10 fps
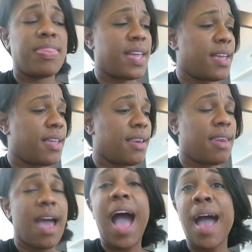
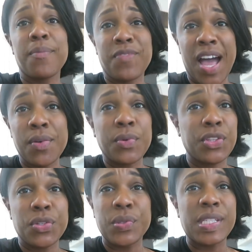then I'm fine
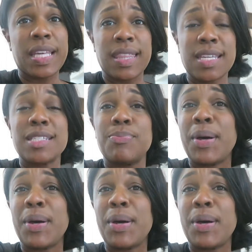with using this,